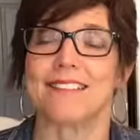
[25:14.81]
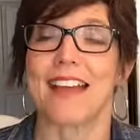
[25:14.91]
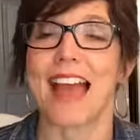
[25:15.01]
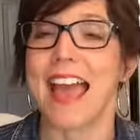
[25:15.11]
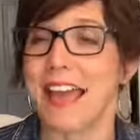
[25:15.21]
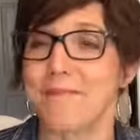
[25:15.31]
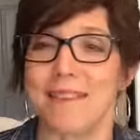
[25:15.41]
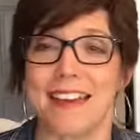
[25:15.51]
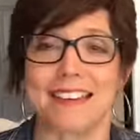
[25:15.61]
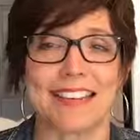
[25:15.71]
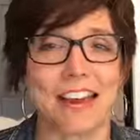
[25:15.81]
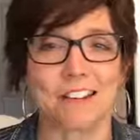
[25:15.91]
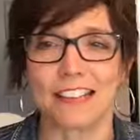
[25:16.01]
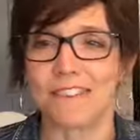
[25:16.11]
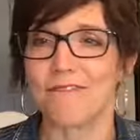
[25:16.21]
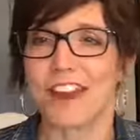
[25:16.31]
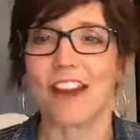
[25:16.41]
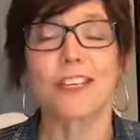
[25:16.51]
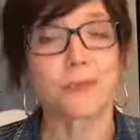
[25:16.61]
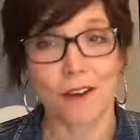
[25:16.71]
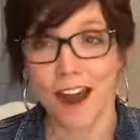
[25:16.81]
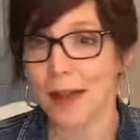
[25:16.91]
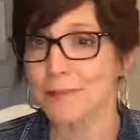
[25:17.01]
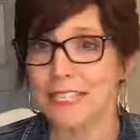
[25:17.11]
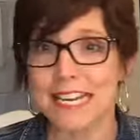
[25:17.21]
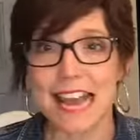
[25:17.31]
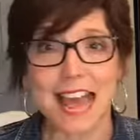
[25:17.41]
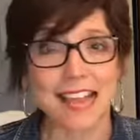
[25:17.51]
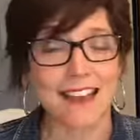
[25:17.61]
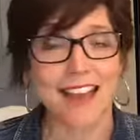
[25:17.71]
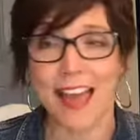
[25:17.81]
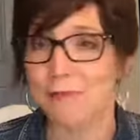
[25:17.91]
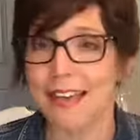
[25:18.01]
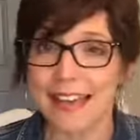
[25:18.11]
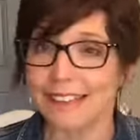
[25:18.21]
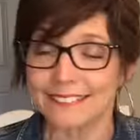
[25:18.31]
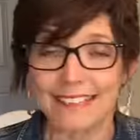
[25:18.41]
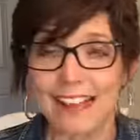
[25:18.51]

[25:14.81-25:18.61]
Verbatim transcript: Amen. Carol Ann Ferris, perhaps today. Amen.